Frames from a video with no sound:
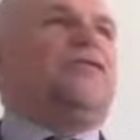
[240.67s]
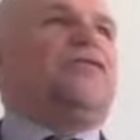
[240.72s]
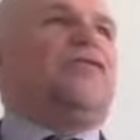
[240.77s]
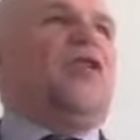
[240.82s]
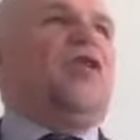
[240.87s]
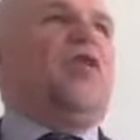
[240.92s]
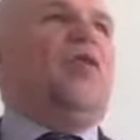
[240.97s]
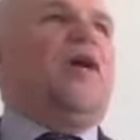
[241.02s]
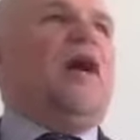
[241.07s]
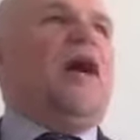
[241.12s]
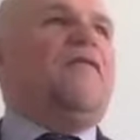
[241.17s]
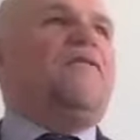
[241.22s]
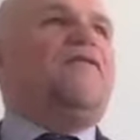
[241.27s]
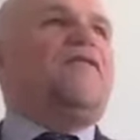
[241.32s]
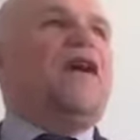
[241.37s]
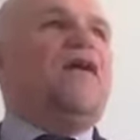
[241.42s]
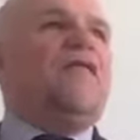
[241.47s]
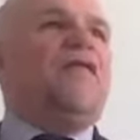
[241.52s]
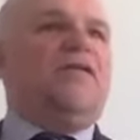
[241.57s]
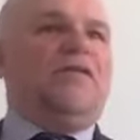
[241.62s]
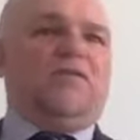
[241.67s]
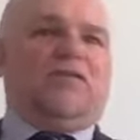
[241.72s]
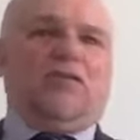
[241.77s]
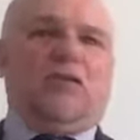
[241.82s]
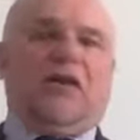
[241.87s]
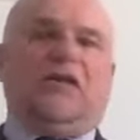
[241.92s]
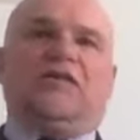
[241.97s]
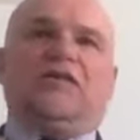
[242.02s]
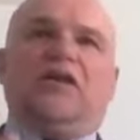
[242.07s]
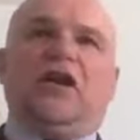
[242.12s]
though, have given
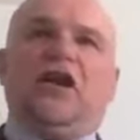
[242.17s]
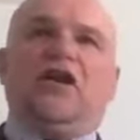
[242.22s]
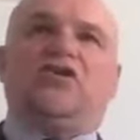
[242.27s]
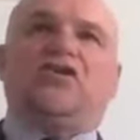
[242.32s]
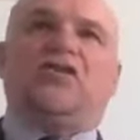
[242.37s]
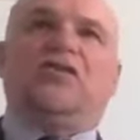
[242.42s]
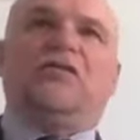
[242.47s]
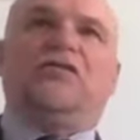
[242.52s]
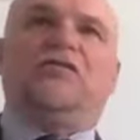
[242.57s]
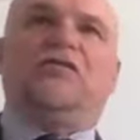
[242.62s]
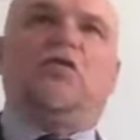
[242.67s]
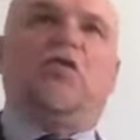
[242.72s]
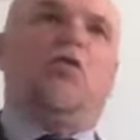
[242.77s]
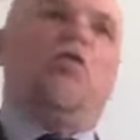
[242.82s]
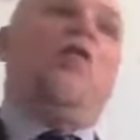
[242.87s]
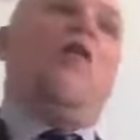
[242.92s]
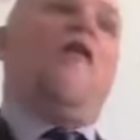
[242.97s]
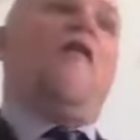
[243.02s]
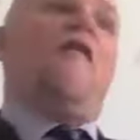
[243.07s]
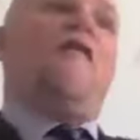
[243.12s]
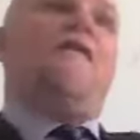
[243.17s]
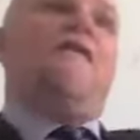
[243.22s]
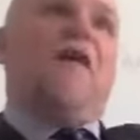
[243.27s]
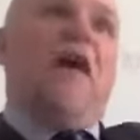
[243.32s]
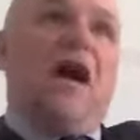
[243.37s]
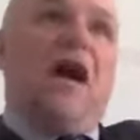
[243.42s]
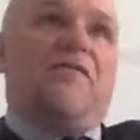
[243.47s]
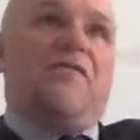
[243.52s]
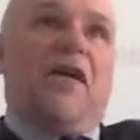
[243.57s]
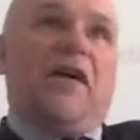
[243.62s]
translations to
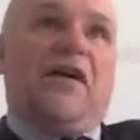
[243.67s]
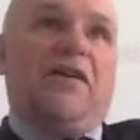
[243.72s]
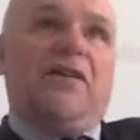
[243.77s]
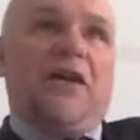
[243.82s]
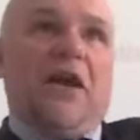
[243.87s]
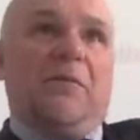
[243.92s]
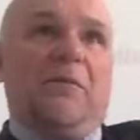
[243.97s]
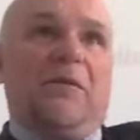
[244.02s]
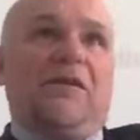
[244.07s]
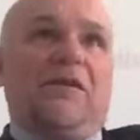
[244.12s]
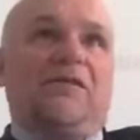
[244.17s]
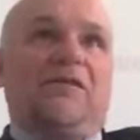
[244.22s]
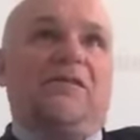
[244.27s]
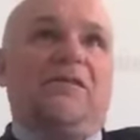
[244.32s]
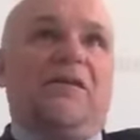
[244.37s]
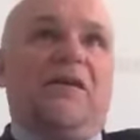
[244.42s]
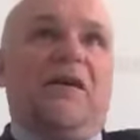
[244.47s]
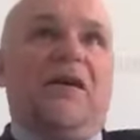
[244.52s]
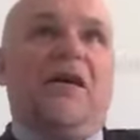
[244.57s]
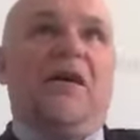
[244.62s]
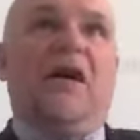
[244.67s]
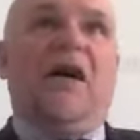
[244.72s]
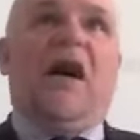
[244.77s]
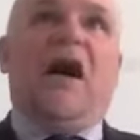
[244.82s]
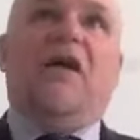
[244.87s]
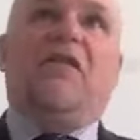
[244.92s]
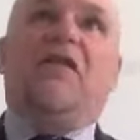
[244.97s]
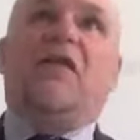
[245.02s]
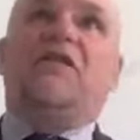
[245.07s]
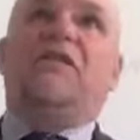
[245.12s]
5 academics
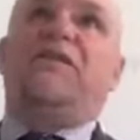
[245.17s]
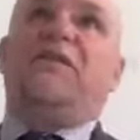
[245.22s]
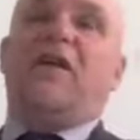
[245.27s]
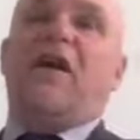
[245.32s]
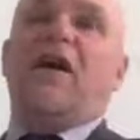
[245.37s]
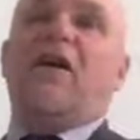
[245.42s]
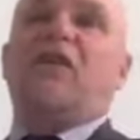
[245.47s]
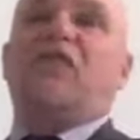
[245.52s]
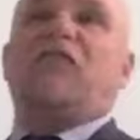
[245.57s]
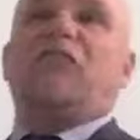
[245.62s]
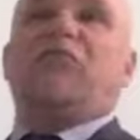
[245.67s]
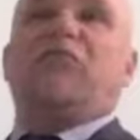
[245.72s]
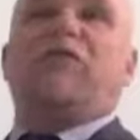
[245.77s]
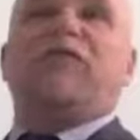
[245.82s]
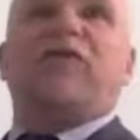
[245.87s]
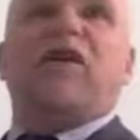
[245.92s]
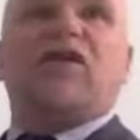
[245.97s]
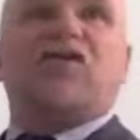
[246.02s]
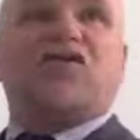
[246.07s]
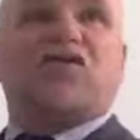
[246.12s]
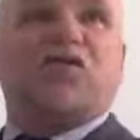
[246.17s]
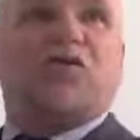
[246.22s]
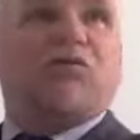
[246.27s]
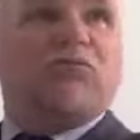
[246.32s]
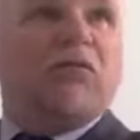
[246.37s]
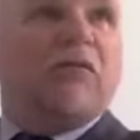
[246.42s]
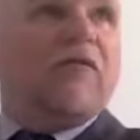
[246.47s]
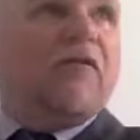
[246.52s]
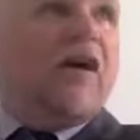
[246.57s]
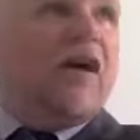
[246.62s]
and then 5 professional
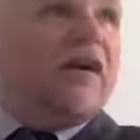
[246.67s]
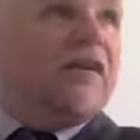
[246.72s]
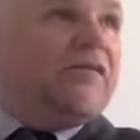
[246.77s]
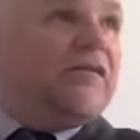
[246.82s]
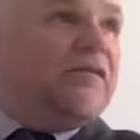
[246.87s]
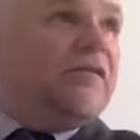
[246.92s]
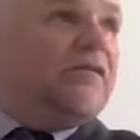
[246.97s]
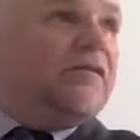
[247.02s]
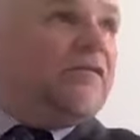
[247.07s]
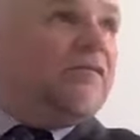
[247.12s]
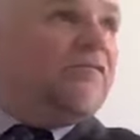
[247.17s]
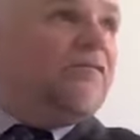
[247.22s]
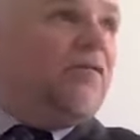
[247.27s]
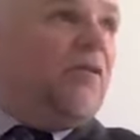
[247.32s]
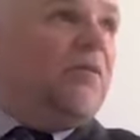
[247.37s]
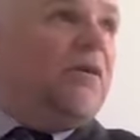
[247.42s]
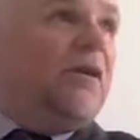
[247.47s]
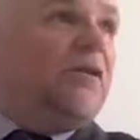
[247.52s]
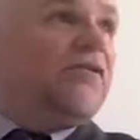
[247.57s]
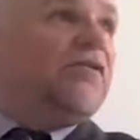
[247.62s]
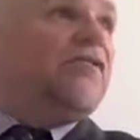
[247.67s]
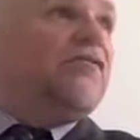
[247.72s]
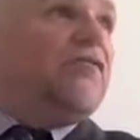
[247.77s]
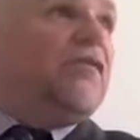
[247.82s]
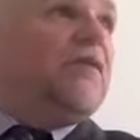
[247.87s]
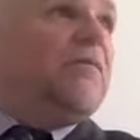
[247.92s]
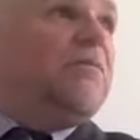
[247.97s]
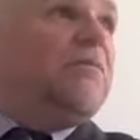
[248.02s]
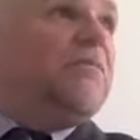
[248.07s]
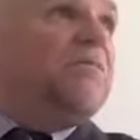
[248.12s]
revisers from
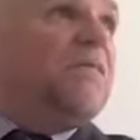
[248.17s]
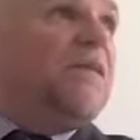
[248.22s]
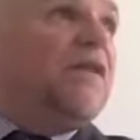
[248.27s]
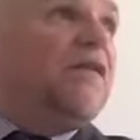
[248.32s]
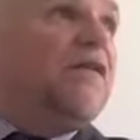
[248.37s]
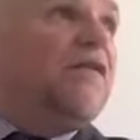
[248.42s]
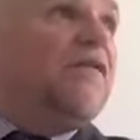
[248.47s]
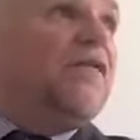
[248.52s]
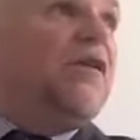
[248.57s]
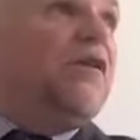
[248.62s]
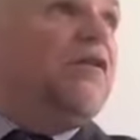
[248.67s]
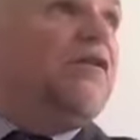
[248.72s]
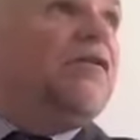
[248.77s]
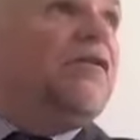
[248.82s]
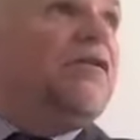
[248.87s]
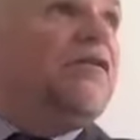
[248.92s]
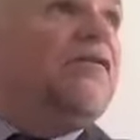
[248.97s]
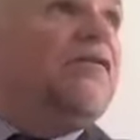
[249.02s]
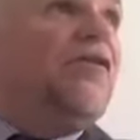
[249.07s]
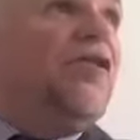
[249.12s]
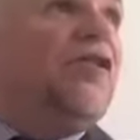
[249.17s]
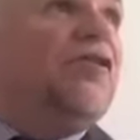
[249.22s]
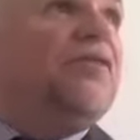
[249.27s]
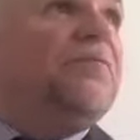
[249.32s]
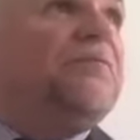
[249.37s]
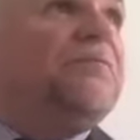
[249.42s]
industry in the field concerned.